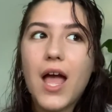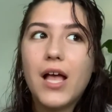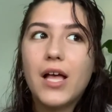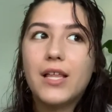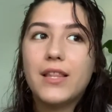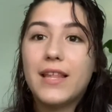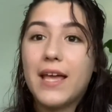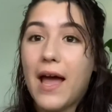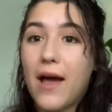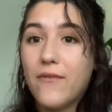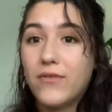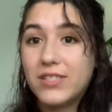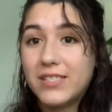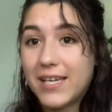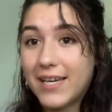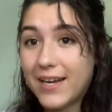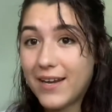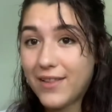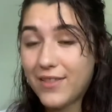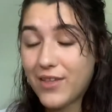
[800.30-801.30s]
They haven't said
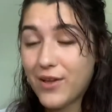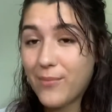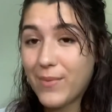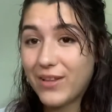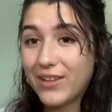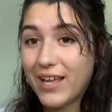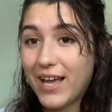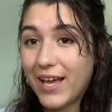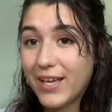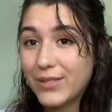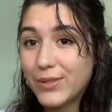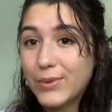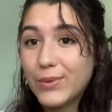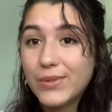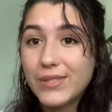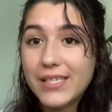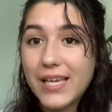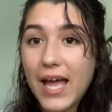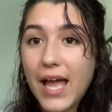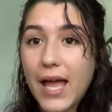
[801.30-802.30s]
anything about the high
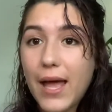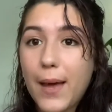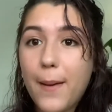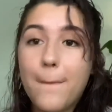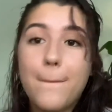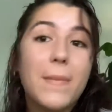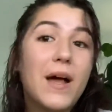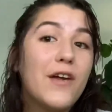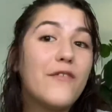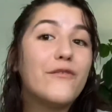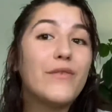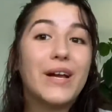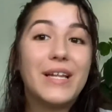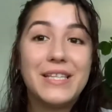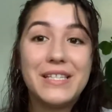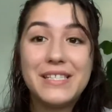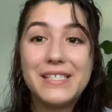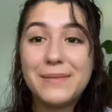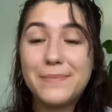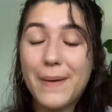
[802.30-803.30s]
schools yet. My
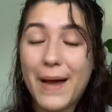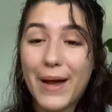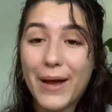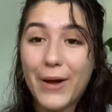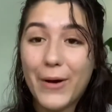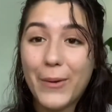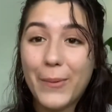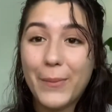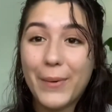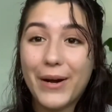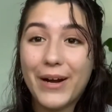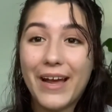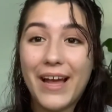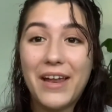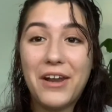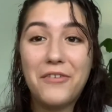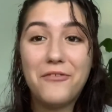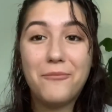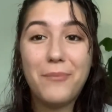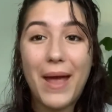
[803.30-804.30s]
friends back home are kind
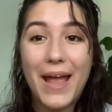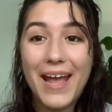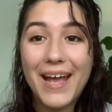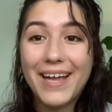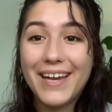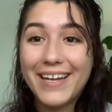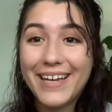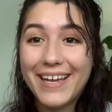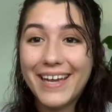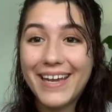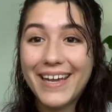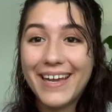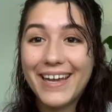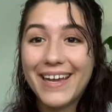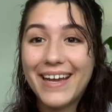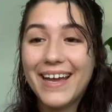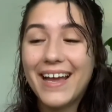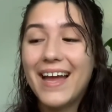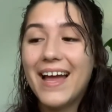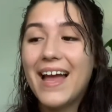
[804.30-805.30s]
of
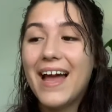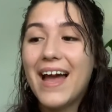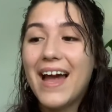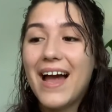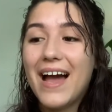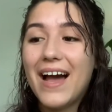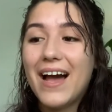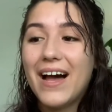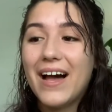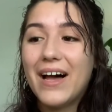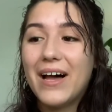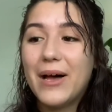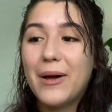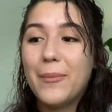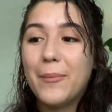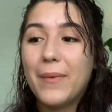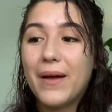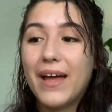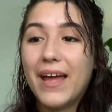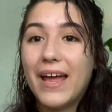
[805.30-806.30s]
panicking,
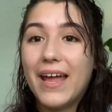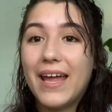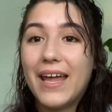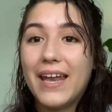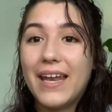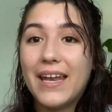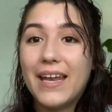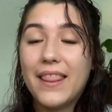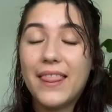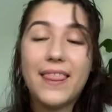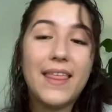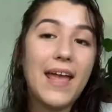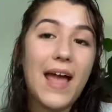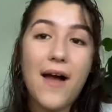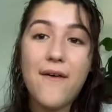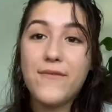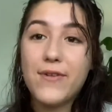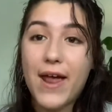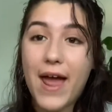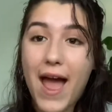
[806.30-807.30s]
and they
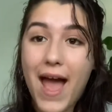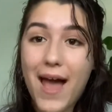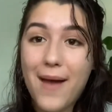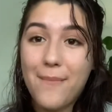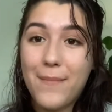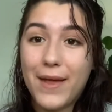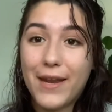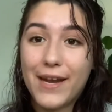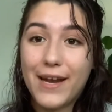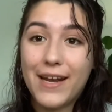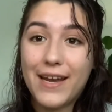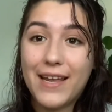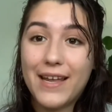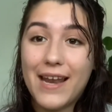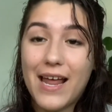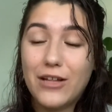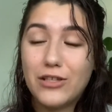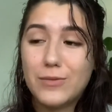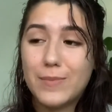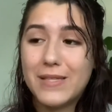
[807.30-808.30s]
haven't made any
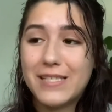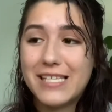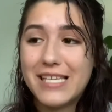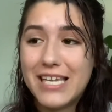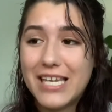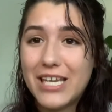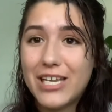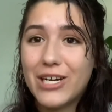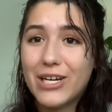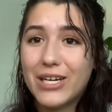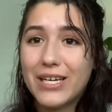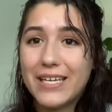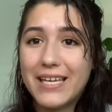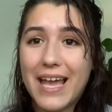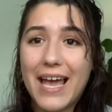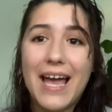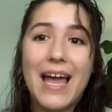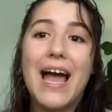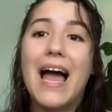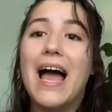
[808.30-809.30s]
announcements here yet.